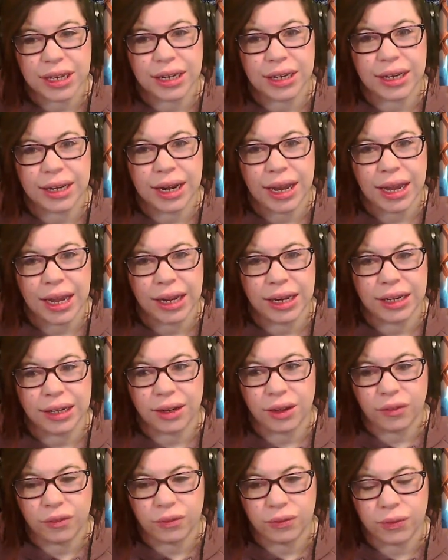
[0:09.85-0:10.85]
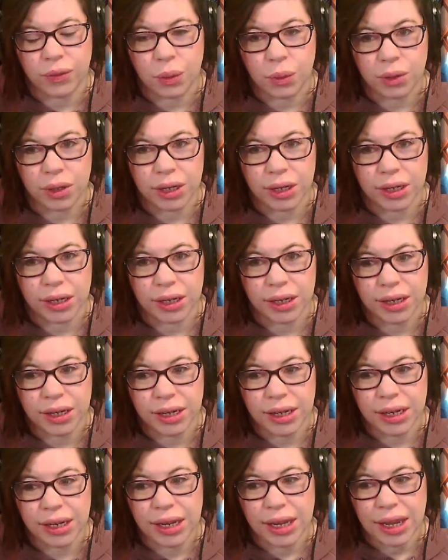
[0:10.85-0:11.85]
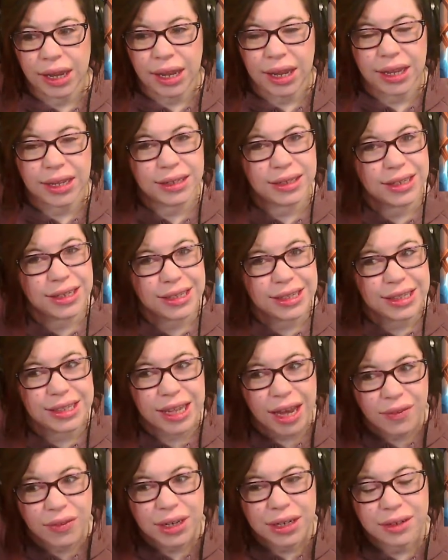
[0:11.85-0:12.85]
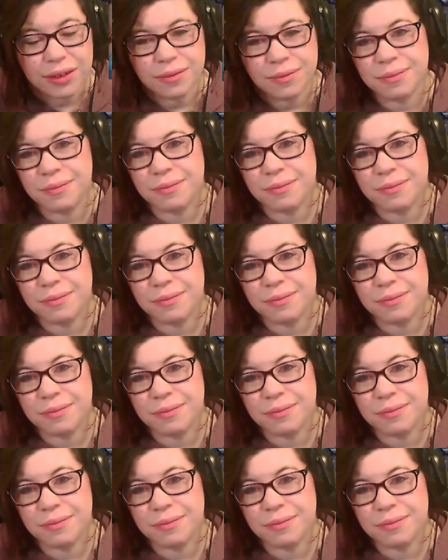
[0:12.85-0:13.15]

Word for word: 9487,